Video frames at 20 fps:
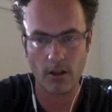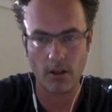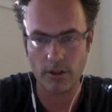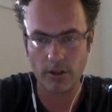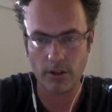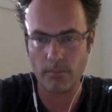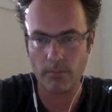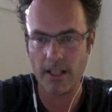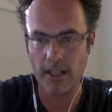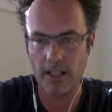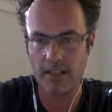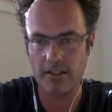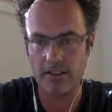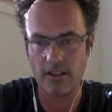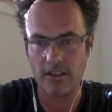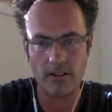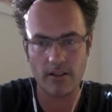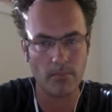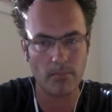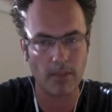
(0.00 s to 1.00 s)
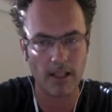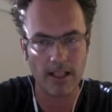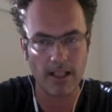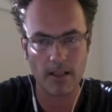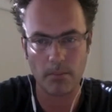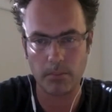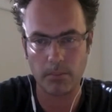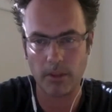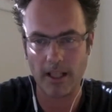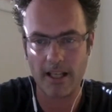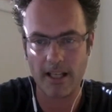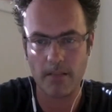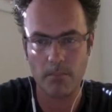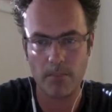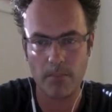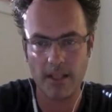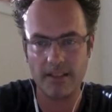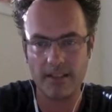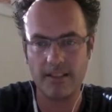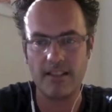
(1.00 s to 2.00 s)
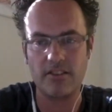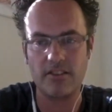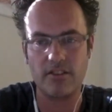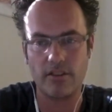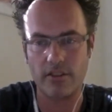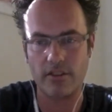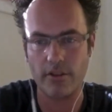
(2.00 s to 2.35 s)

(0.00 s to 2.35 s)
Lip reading: automation by applying bandits.